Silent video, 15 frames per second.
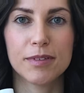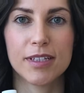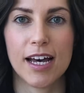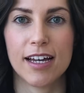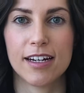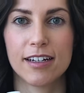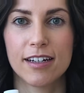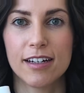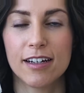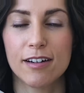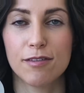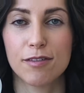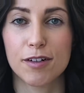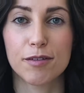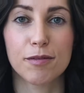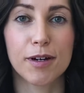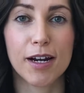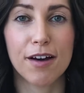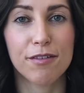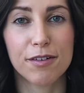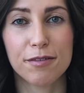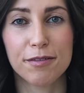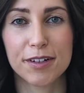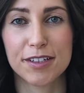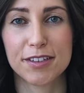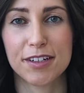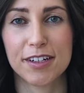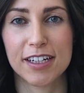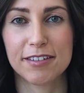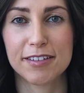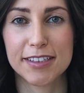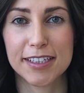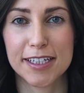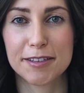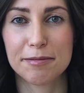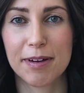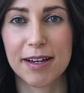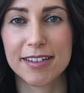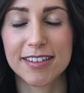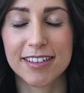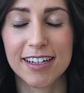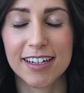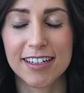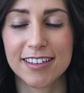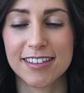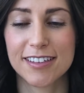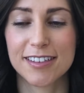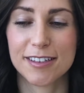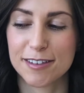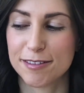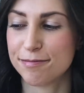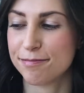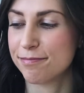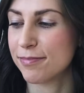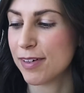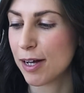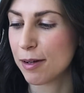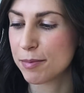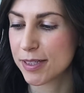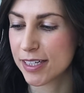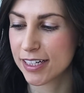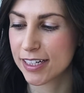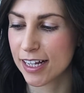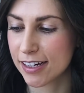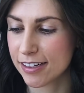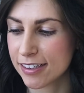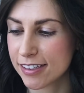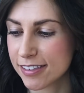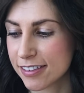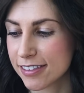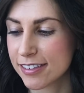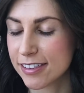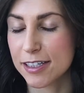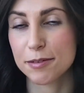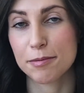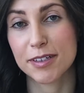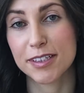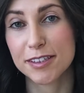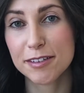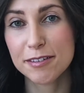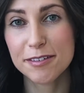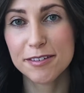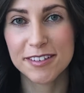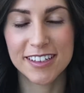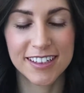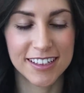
that for whatever reason irritates my skin, so I'll be decluttering this one too.